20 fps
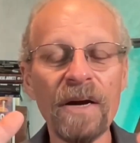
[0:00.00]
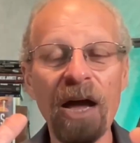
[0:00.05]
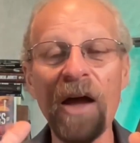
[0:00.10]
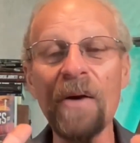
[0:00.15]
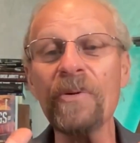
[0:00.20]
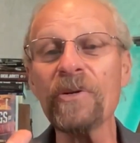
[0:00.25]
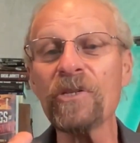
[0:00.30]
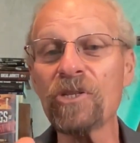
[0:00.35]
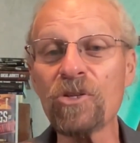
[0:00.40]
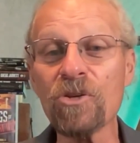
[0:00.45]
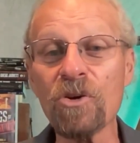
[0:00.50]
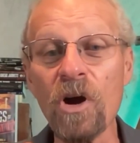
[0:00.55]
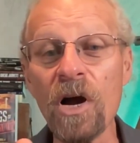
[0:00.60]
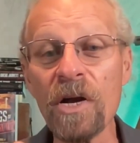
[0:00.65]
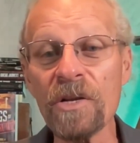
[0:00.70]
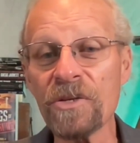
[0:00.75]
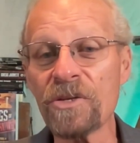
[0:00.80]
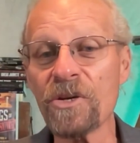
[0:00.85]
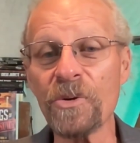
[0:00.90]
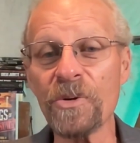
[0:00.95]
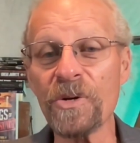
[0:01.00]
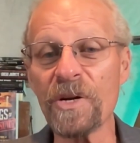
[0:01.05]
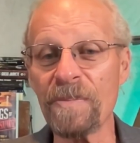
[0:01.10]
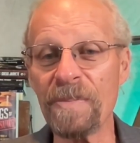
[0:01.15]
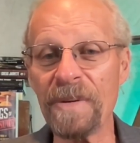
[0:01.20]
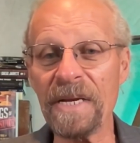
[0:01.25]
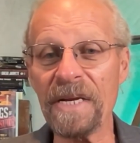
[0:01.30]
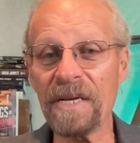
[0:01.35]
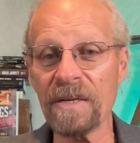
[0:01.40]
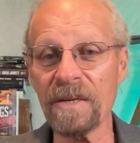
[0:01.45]
I was drawn to it
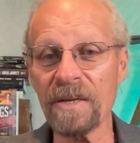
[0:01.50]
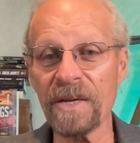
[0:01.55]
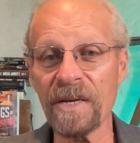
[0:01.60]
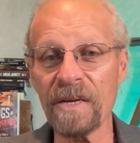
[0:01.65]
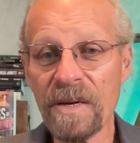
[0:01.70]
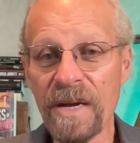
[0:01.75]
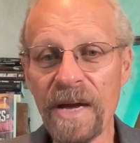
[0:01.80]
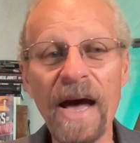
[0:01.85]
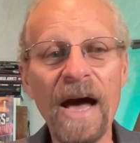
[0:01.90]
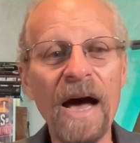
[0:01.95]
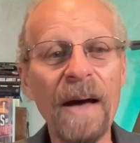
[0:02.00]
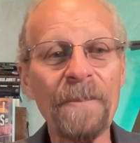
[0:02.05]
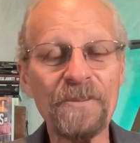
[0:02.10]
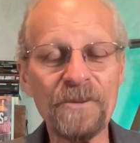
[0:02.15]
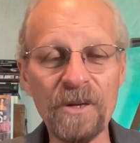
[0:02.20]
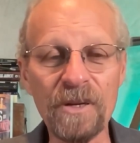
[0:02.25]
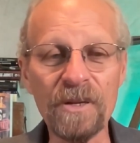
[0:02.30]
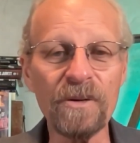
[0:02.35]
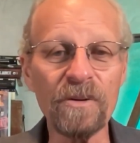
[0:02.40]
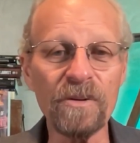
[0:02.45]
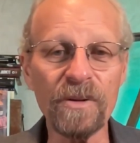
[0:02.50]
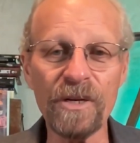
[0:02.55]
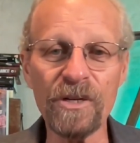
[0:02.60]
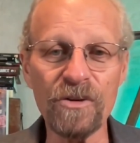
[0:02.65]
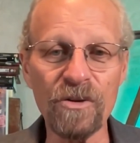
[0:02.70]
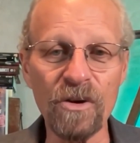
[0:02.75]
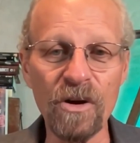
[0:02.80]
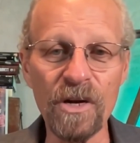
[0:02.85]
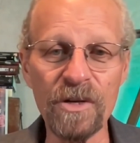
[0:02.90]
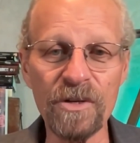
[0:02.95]
immediately, absolutely
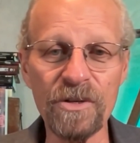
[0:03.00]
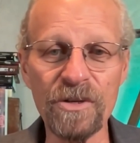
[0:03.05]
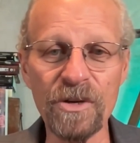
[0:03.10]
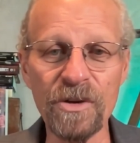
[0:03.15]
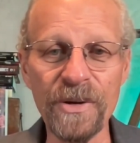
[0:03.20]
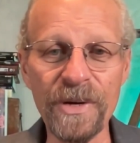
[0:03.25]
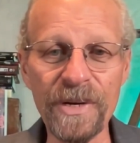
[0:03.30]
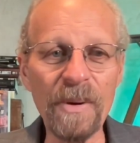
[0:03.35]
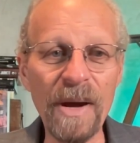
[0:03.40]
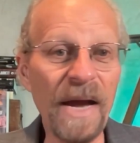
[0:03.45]
drawn to it.